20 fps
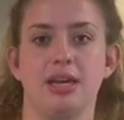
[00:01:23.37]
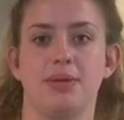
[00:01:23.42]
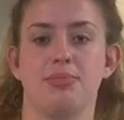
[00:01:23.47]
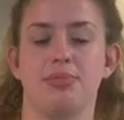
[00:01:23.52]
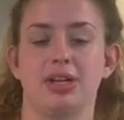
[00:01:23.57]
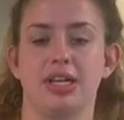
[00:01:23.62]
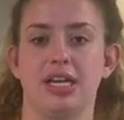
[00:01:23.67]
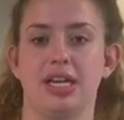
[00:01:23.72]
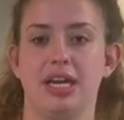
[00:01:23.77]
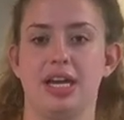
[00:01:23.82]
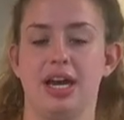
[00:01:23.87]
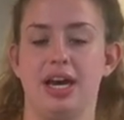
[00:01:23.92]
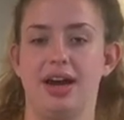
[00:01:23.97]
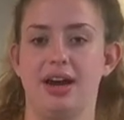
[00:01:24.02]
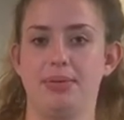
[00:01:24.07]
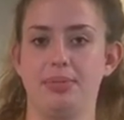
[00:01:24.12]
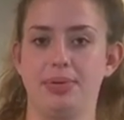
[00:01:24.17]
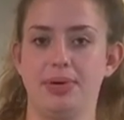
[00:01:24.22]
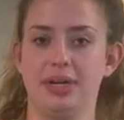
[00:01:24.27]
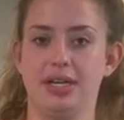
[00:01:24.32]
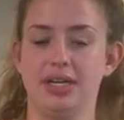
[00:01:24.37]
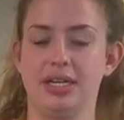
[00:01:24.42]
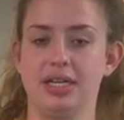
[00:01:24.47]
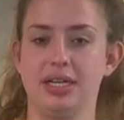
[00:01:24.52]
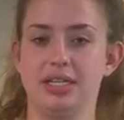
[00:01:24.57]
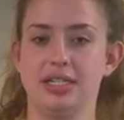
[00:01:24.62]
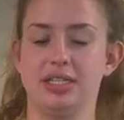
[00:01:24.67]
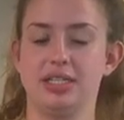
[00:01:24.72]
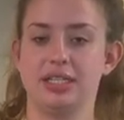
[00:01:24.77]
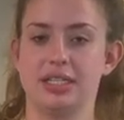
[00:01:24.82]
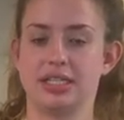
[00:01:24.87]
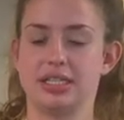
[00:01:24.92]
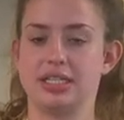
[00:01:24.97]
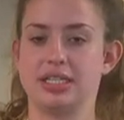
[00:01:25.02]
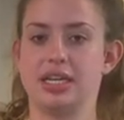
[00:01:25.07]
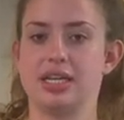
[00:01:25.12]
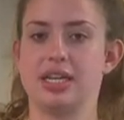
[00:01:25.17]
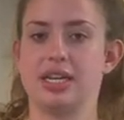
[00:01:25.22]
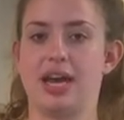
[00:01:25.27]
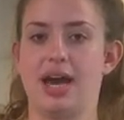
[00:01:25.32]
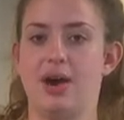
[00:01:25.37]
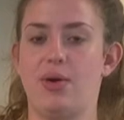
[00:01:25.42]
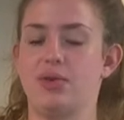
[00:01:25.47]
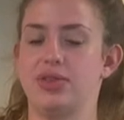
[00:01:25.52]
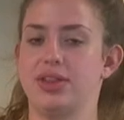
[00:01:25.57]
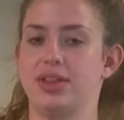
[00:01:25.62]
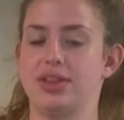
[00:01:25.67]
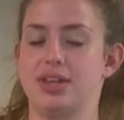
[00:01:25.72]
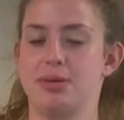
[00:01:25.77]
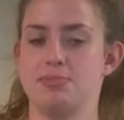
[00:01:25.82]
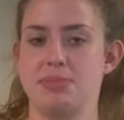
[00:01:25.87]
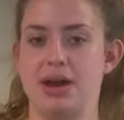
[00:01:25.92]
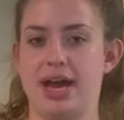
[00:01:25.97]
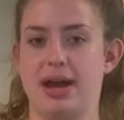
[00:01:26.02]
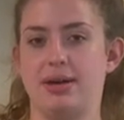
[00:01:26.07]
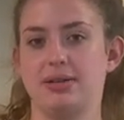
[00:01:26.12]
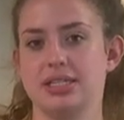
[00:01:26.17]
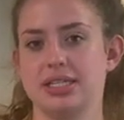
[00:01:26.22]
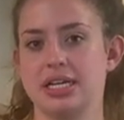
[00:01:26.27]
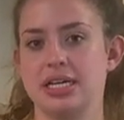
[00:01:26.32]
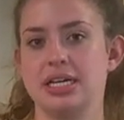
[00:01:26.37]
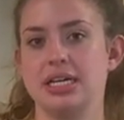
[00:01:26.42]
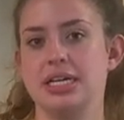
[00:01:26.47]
bringing it up to extend it out with your thumb out.